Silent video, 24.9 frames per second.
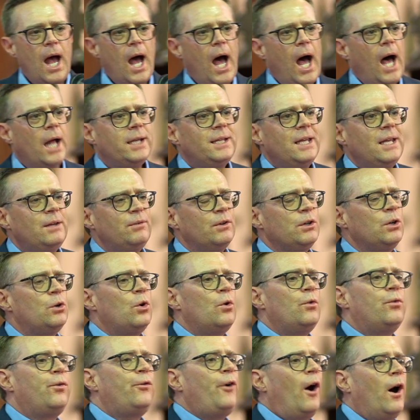And even
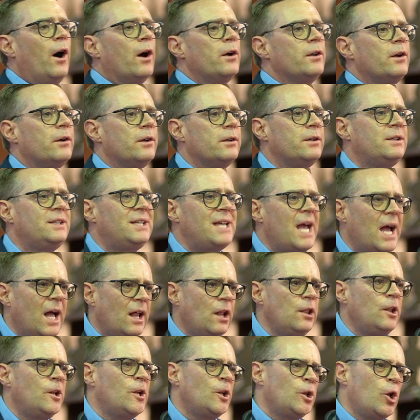go farther and
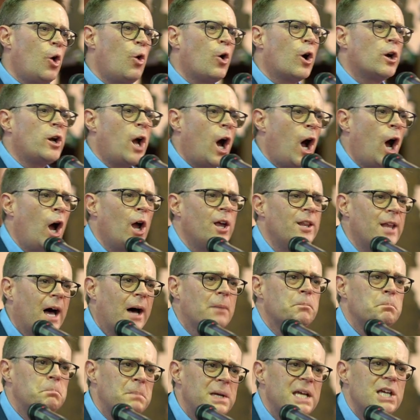tell the Lord how
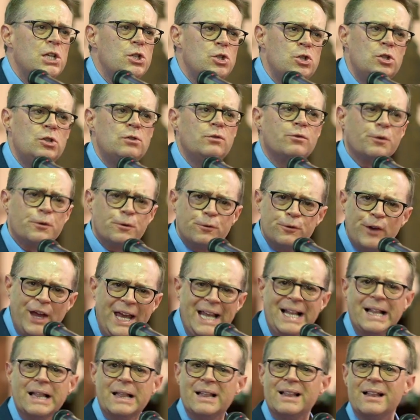that made you
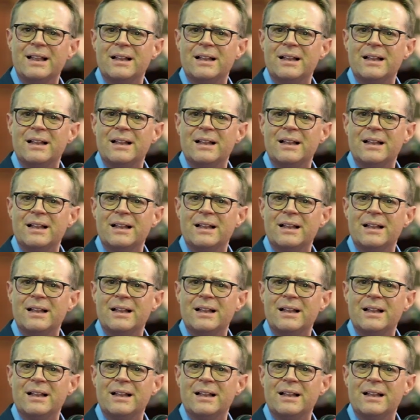feel.